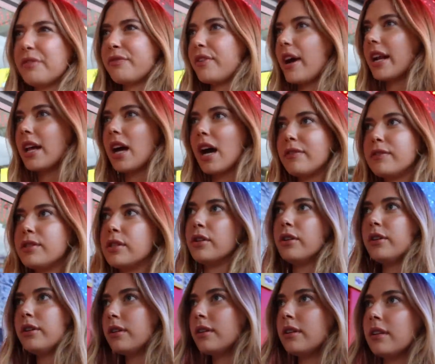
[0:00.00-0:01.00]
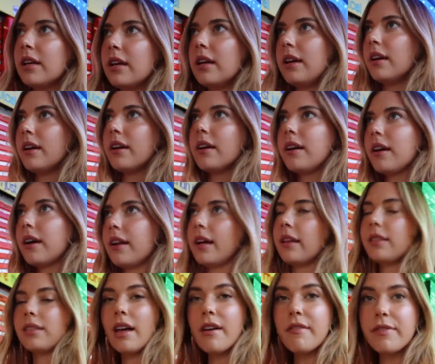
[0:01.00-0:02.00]
a Friday afternoon. I
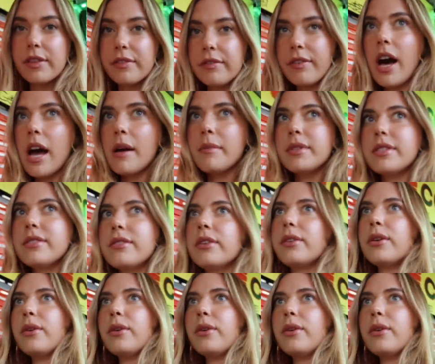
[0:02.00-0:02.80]
love the vibe. It's so